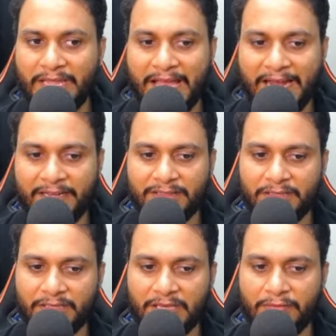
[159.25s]
adding
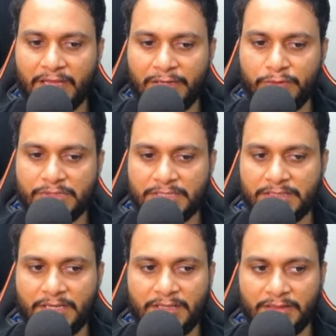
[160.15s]
the k value, which is
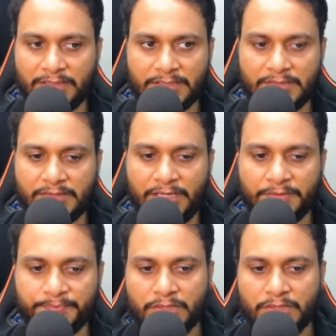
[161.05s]
3 in this case, right?